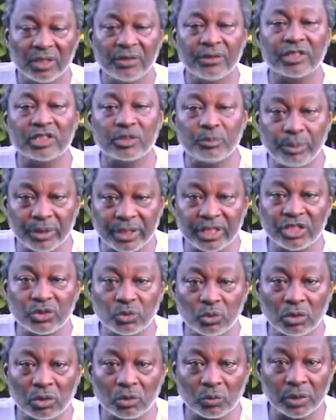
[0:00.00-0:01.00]
The
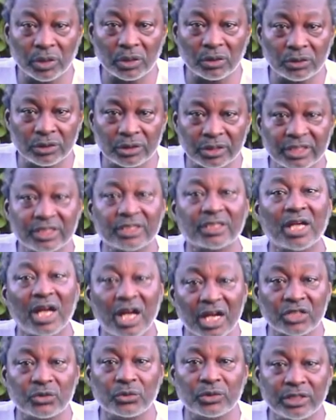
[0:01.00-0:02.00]
spiritual world is
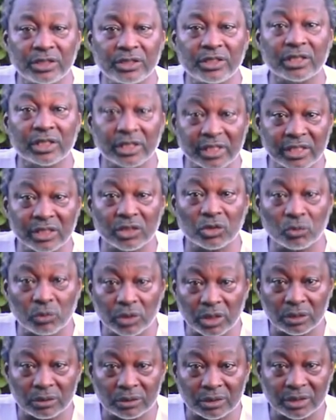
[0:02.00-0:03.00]
actually the real
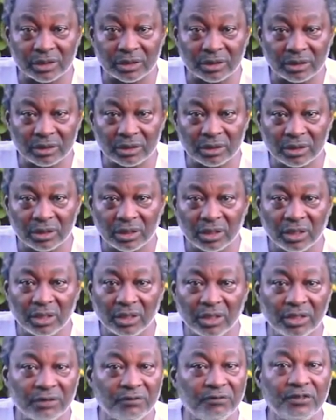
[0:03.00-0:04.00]
world.
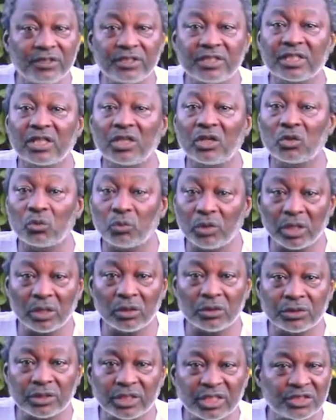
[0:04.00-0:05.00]
The physical
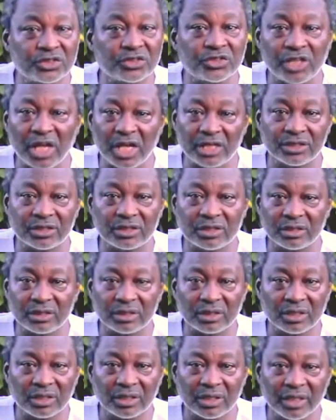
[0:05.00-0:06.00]
world is just
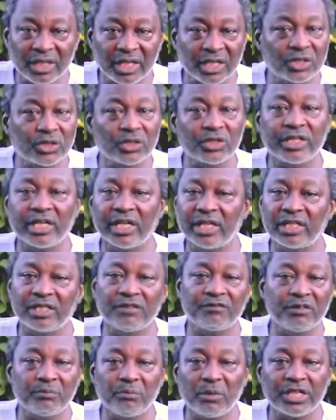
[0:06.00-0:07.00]
a
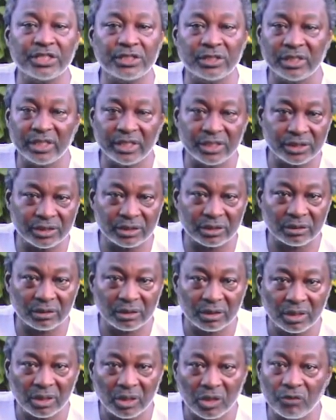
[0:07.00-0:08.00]
creative imagination
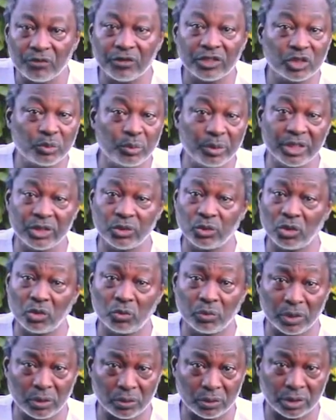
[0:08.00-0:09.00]
of the spiritual
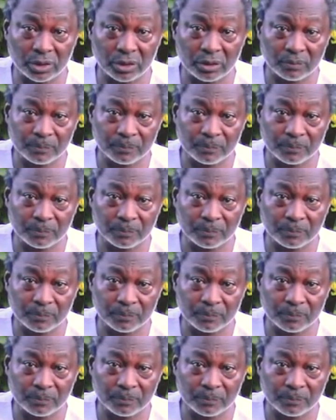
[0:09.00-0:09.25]
world.